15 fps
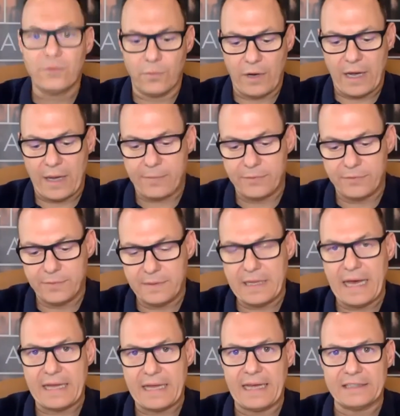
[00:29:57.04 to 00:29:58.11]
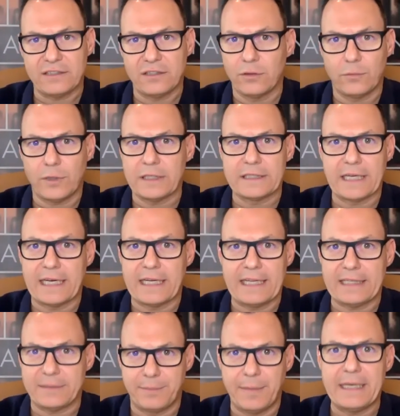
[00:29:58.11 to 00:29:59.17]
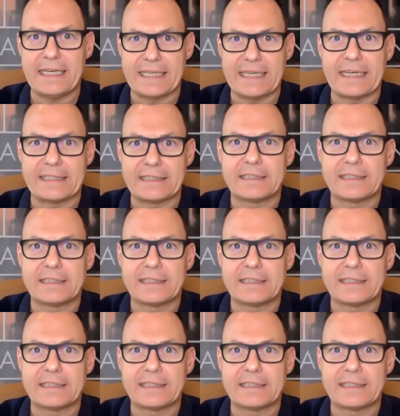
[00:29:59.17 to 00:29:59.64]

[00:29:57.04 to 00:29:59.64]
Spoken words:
what happens. And that's not one day. That's many days.